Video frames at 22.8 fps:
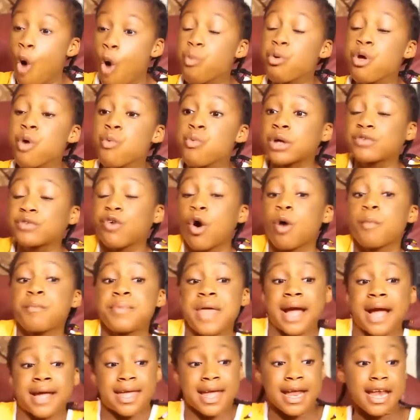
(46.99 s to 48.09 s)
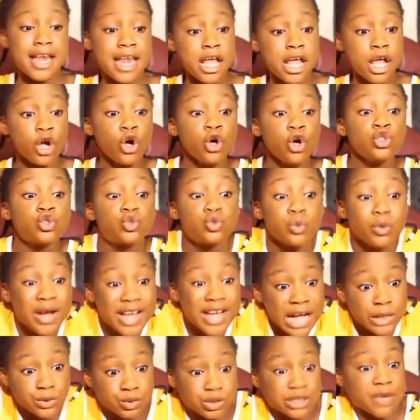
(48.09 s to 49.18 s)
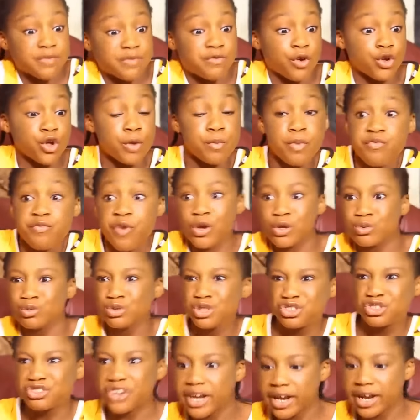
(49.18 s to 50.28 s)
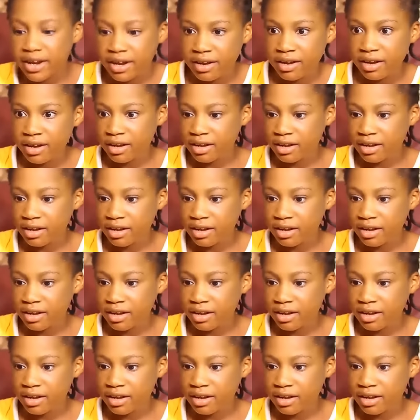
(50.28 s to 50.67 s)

Or will you wait for Obiageli to get water for you before you will drink?